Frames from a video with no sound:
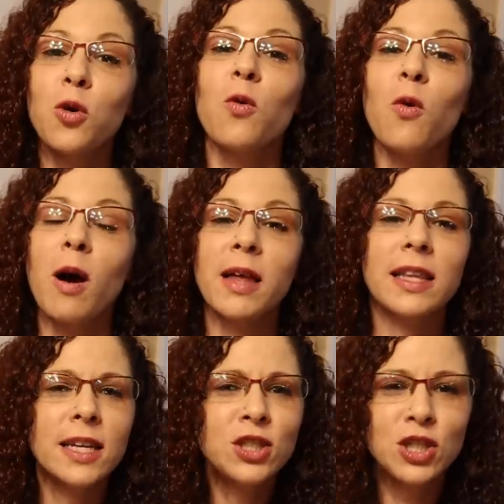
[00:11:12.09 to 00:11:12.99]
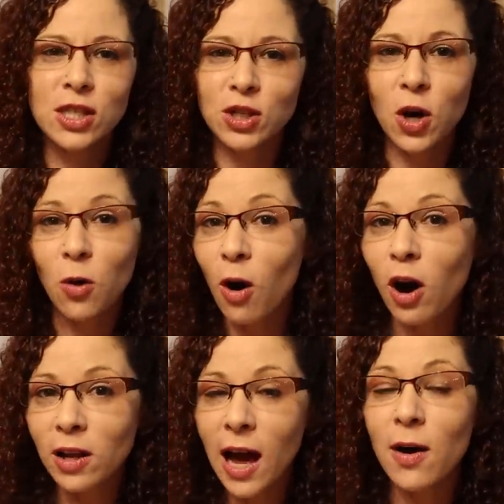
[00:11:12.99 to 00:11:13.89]
cool. I'm like, let's just go
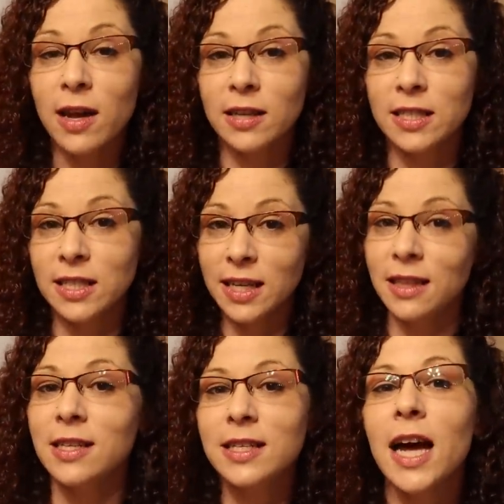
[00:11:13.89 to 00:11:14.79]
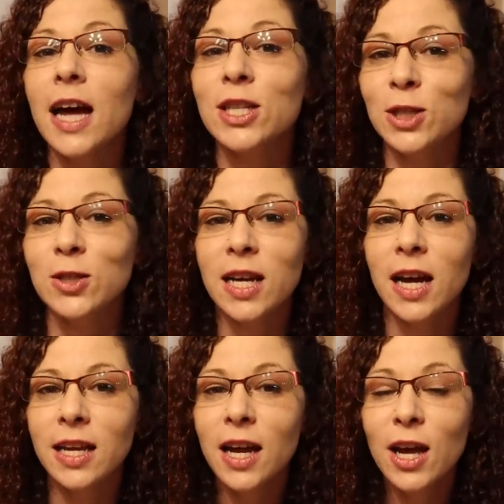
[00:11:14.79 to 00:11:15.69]
all out and let's get this tattoo
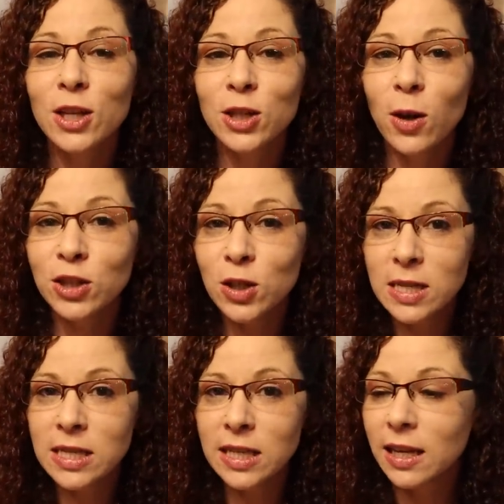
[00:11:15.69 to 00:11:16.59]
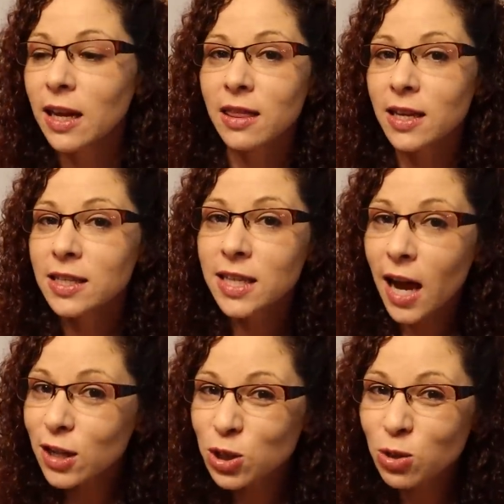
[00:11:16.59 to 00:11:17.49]
done. So as you can see, this
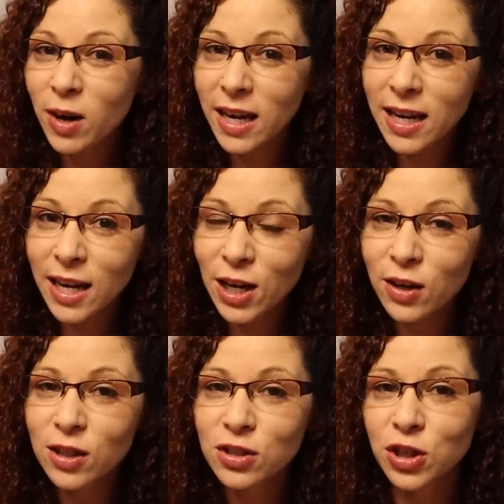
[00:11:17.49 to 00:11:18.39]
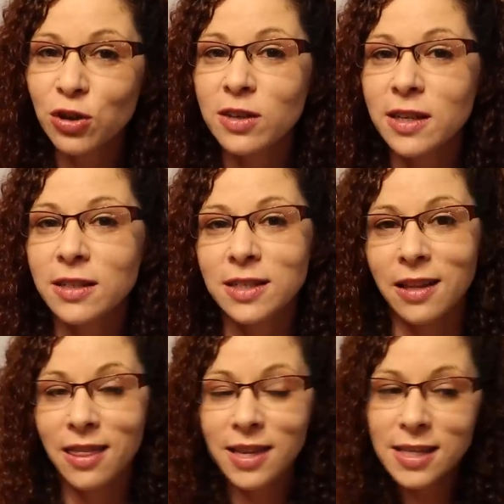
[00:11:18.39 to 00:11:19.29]
tattoo right here turned into
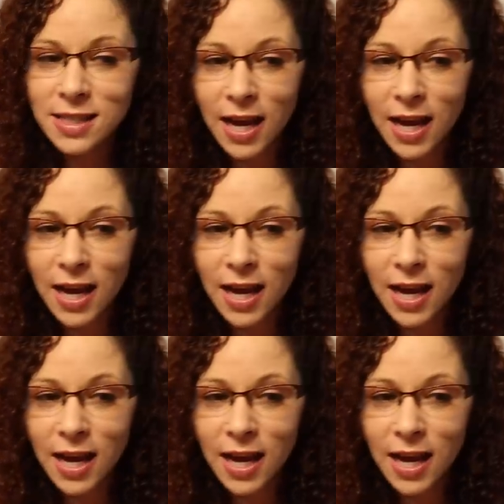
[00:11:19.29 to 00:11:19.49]
this